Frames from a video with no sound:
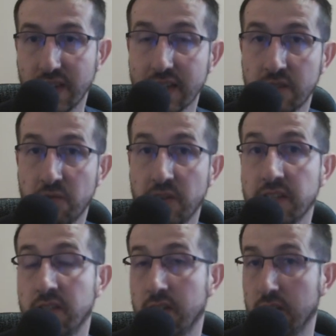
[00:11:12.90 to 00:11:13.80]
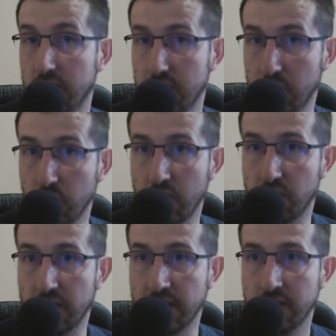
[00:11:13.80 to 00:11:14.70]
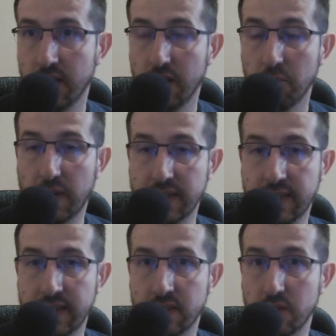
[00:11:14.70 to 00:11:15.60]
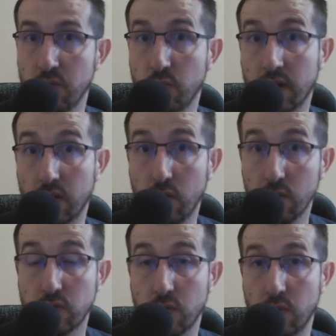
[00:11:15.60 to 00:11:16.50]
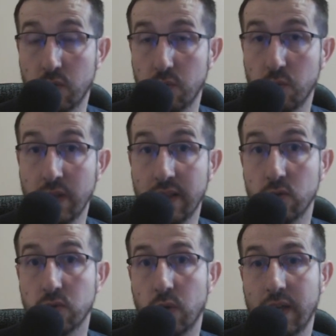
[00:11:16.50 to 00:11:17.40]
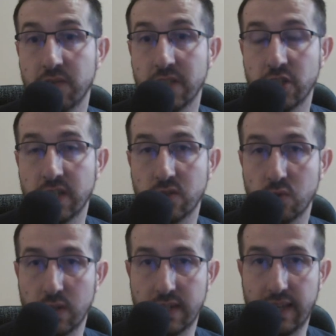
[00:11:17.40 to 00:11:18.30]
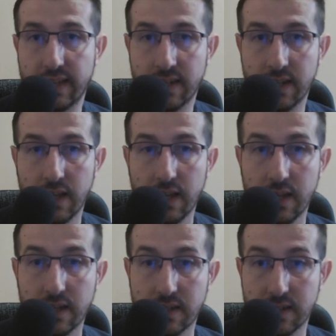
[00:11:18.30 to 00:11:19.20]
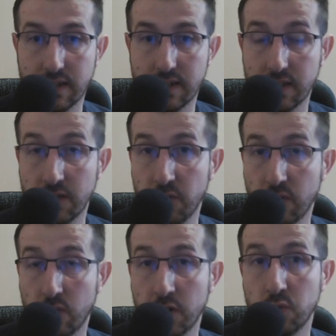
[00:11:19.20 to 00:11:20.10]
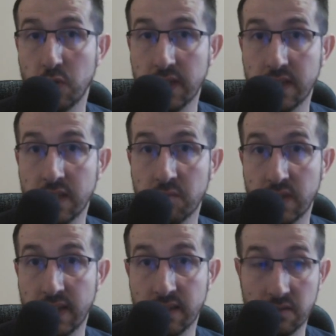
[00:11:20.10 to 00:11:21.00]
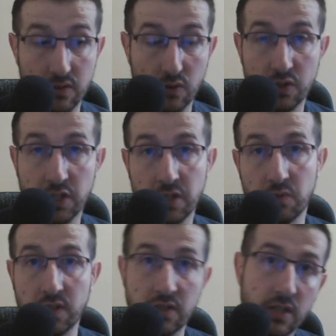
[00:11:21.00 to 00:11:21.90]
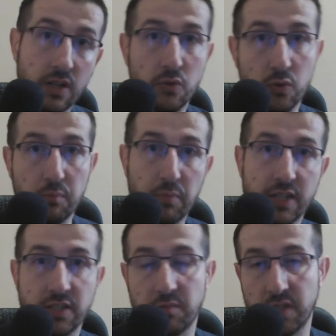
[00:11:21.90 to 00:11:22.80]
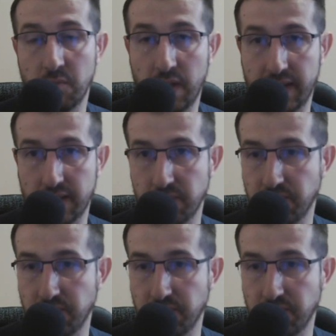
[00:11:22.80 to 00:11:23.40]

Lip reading: evade, he will evade, but then you will also have the chance to attack. If you are going to hit him, then continue until you punch him in the back.